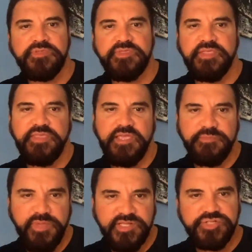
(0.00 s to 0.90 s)
that they
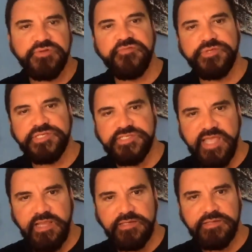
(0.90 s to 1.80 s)
administer for the
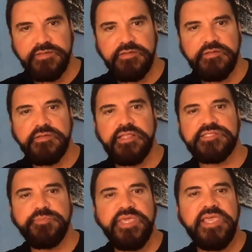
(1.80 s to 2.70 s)
state.
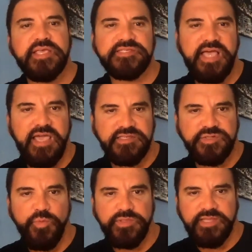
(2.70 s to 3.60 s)
That's PSI is
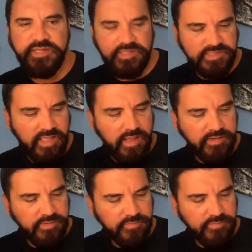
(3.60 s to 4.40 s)
the one that does that.